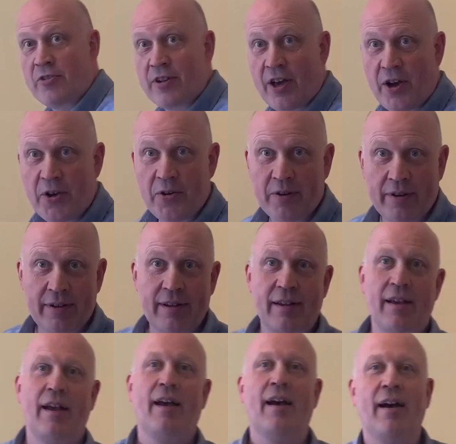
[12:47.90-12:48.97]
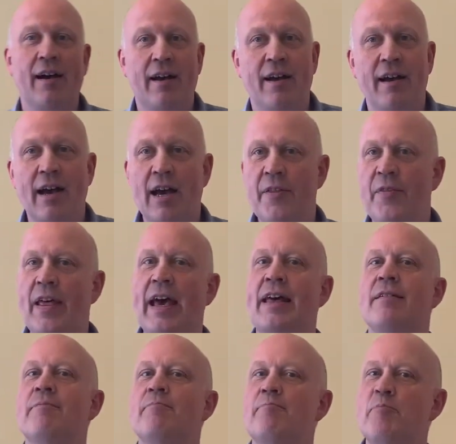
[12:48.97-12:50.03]
know, and
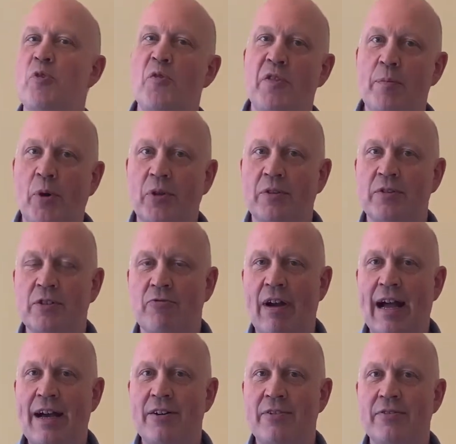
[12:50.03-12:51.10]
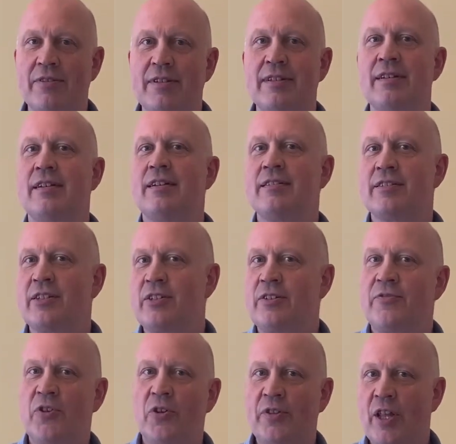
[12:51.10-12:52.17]
then move the bottles around so you've
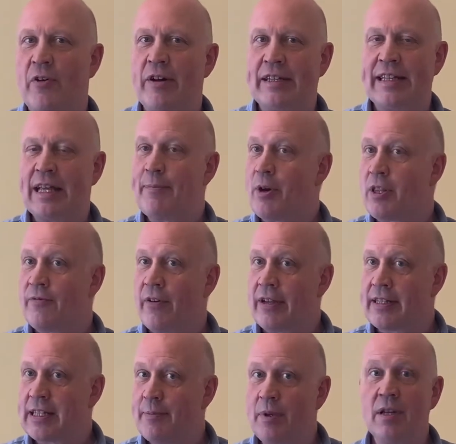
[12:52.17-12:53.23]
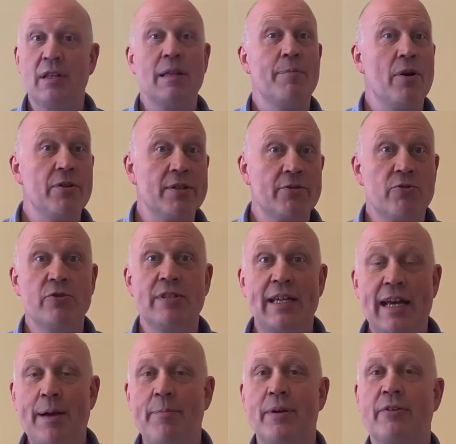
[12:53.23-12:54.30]
got no idea. They're both very similar, they're both screw
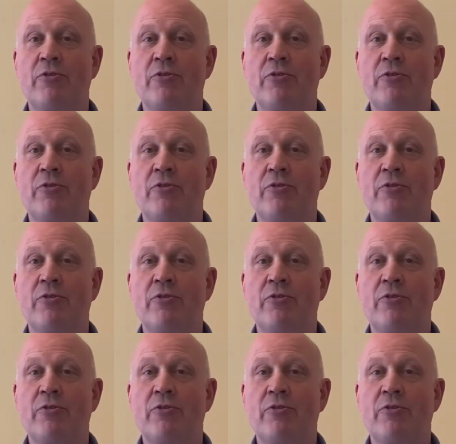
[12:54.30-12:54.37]
cap